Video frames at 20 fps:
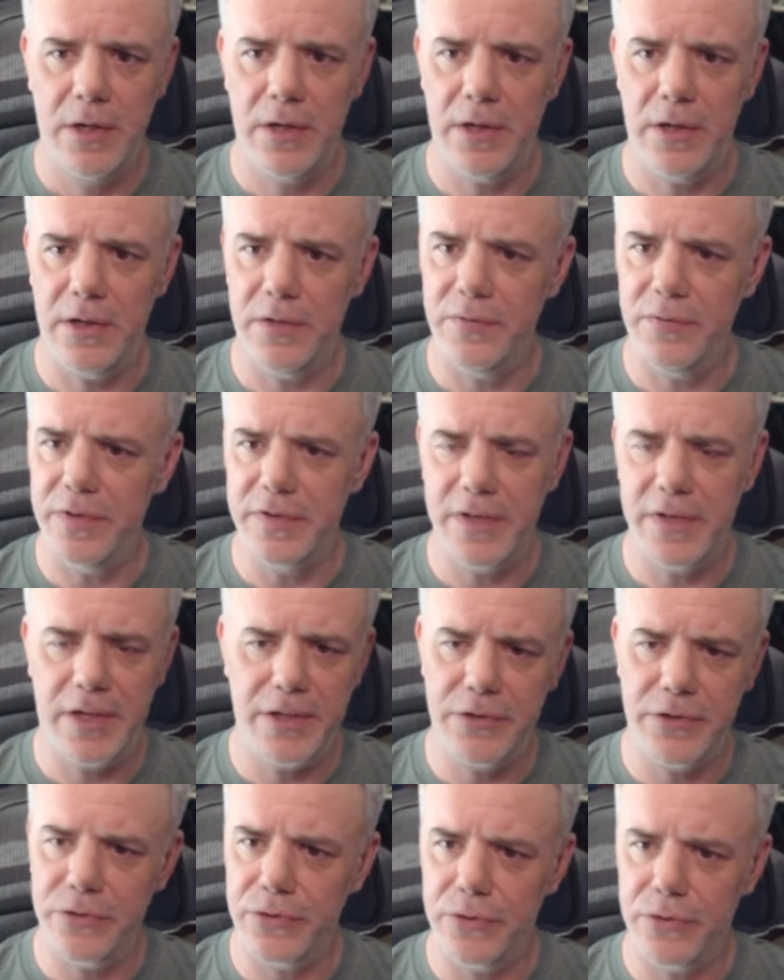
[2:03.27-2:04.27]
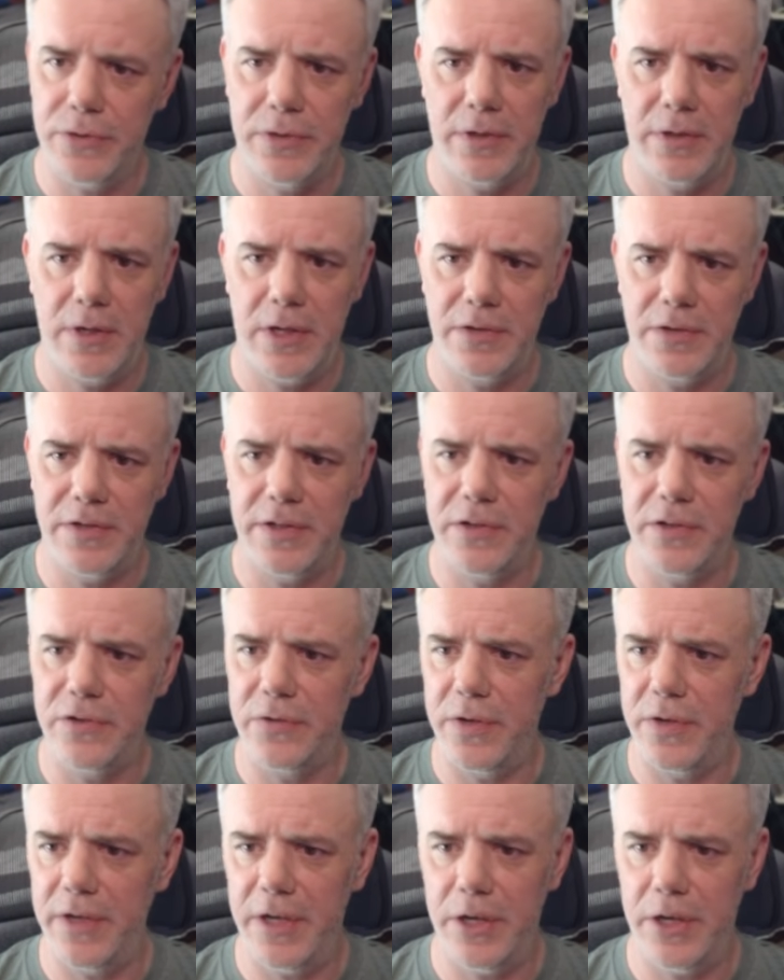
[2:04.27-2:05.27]
If it's idle, as it is
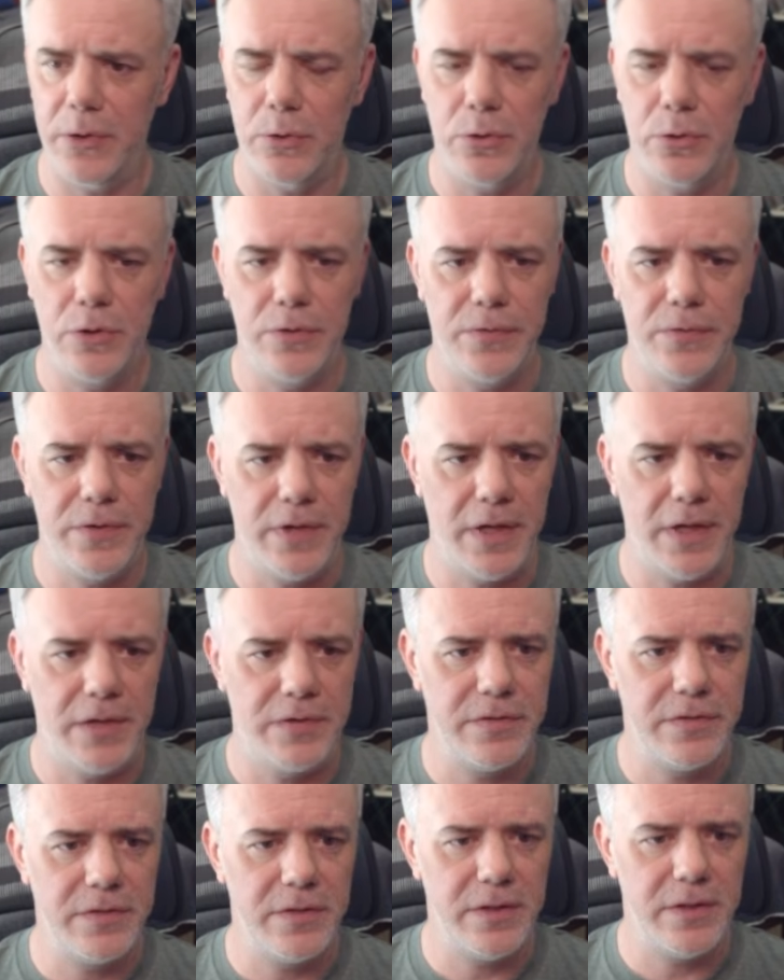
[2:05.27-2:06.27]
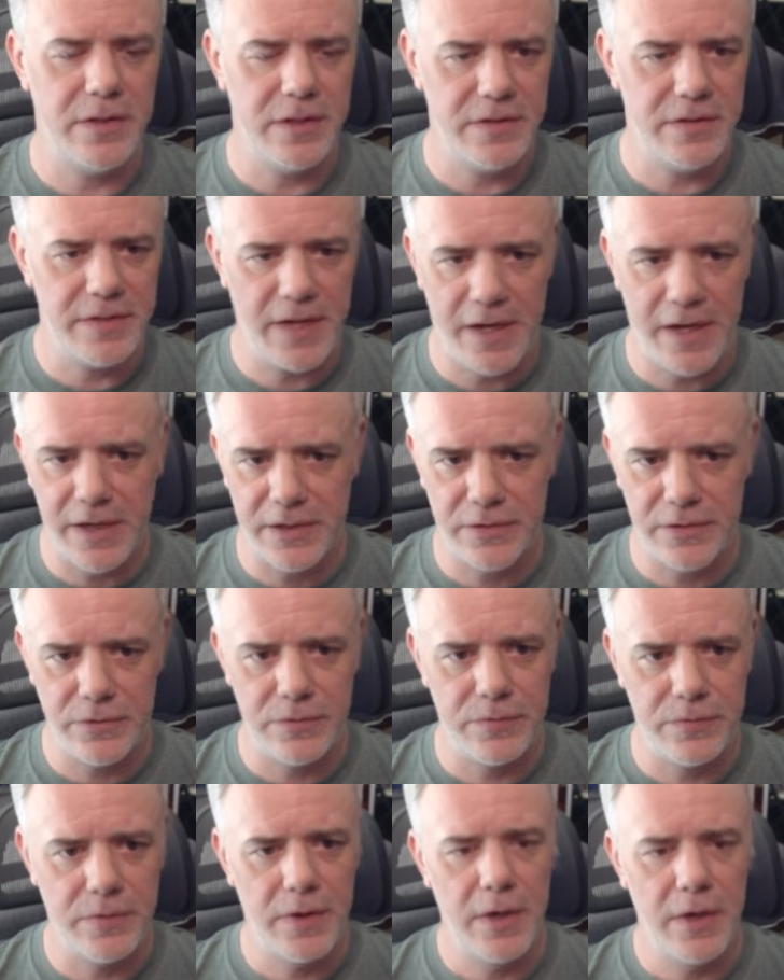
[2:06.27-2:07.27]
right now, or if it is
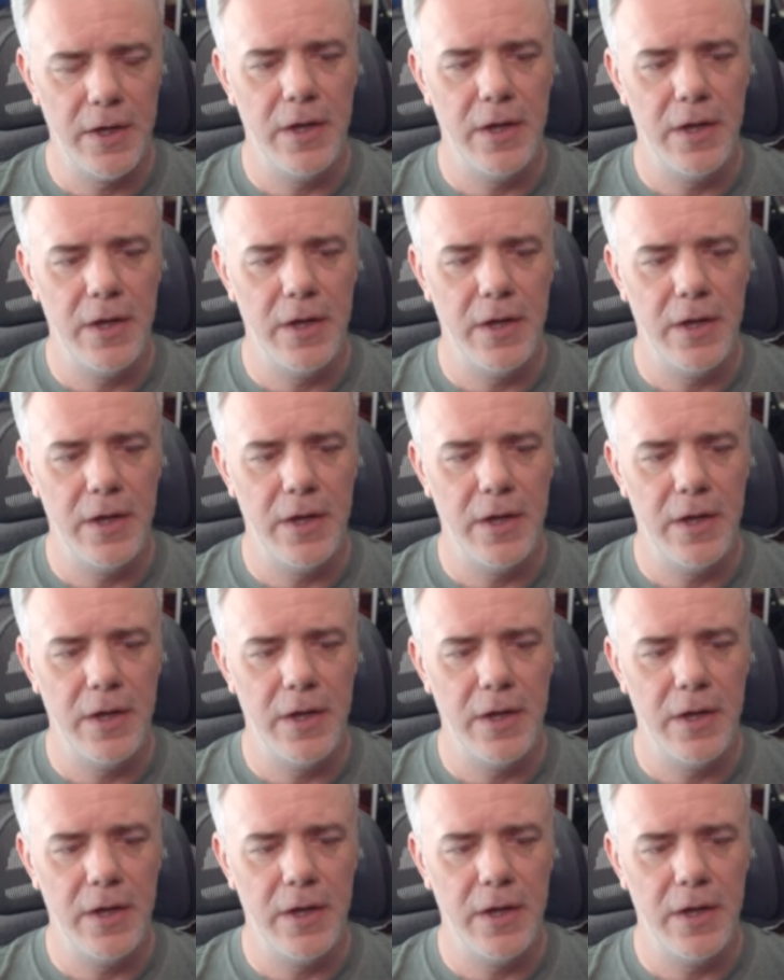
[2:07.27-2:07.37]
active,